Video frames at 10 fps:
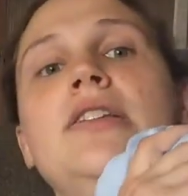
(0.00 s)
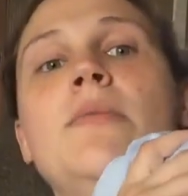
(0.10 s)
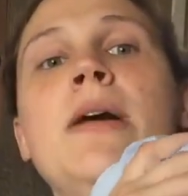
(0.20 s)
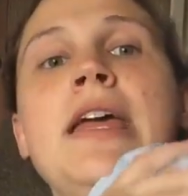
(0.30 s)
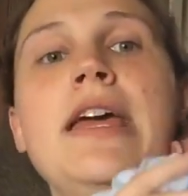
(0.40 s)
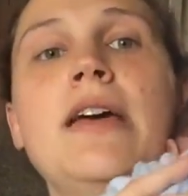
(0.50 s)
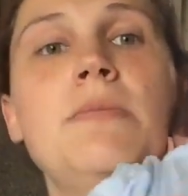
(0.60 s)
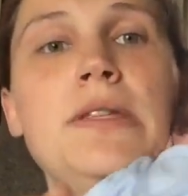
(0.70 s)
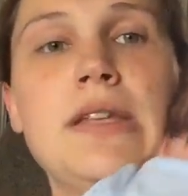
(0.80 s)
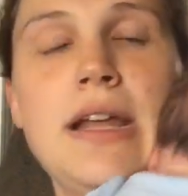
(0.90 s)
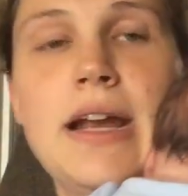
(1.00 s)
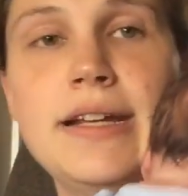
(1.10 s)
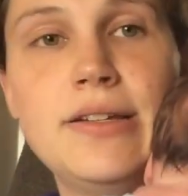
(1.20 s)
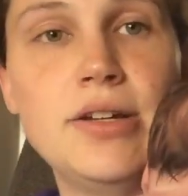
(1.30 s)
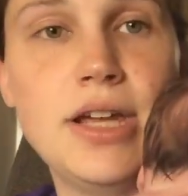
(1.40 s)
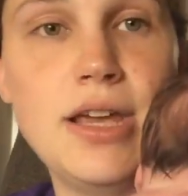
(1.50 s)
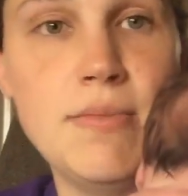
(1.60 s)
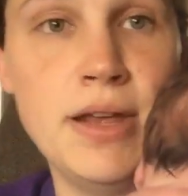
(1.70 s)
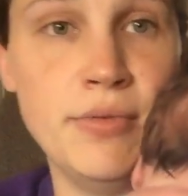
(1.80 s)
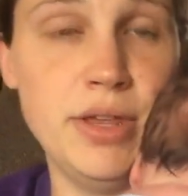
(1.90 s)
to my hips. And I took
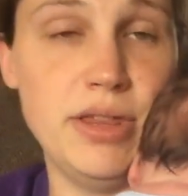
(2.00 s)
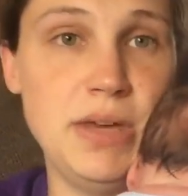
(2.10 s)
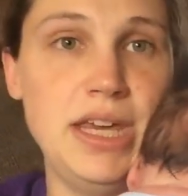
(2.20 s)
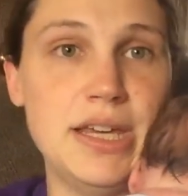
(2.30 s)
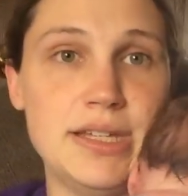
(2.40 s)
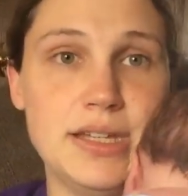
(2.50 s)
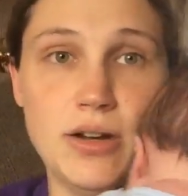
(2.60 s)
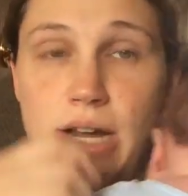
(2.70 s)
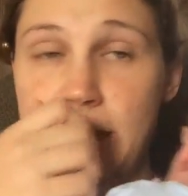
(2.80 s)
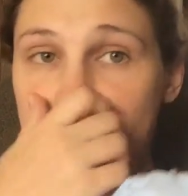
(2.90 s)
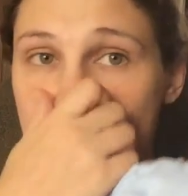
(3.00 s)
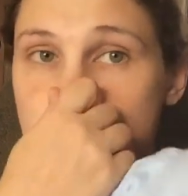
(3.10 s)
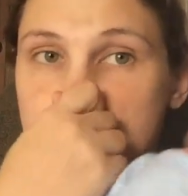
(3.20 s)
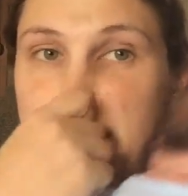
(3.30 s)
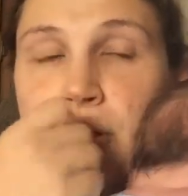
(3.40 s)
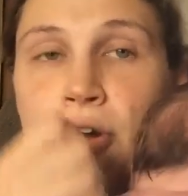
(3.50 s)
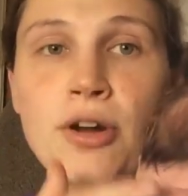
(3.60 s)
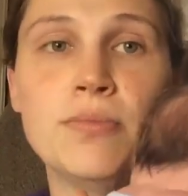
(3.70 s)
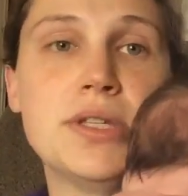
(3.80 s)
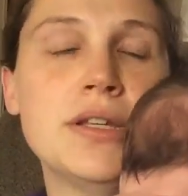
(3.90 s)
him in with me because they're nice drying
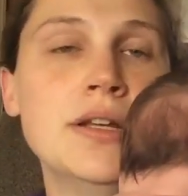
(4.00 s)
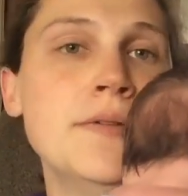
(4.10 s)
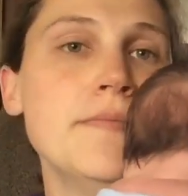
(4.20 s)
herbs.